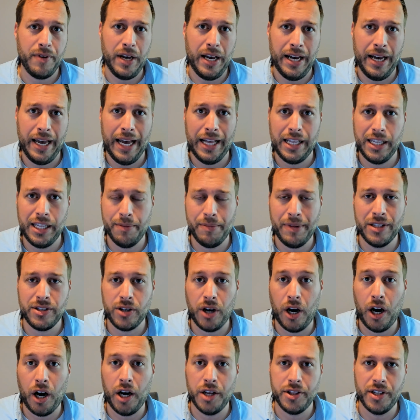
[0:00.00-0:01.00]
elements
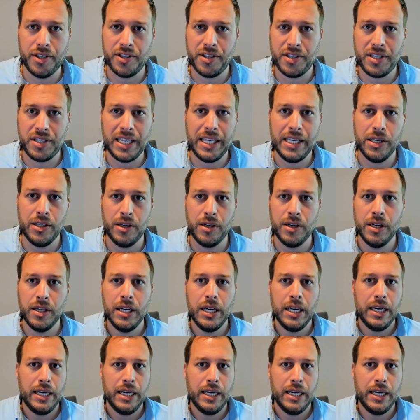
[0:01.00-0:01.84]
on the steel,